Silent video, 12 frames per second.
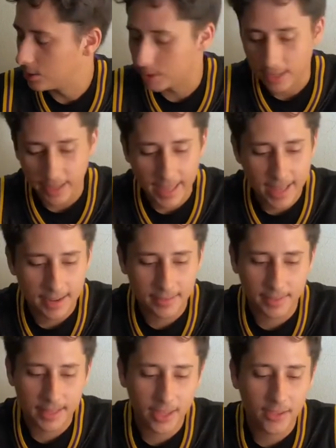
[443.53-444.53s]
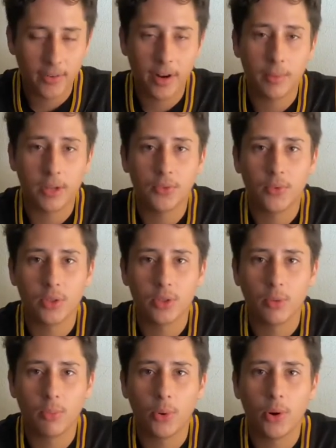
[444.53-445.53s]
again, thank you very much for the
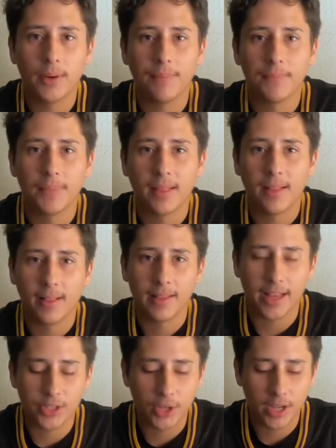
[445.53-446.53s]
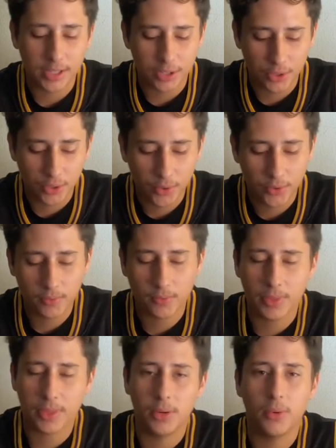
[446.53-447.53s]
support. Catch you guys soon
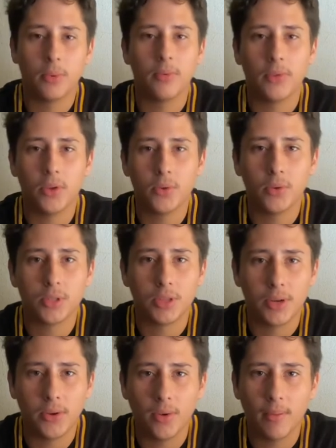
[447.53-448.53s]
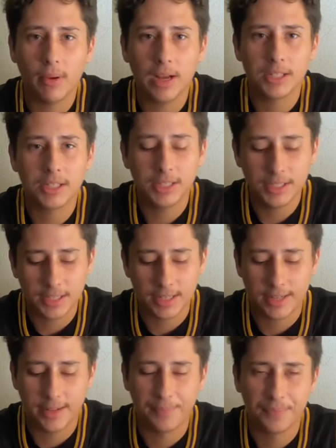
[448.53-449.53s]
with the new reviews and the new unboxings, and
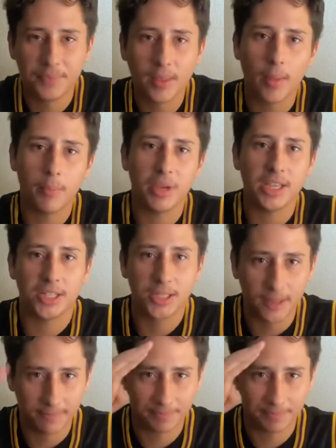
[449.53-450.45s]
peace.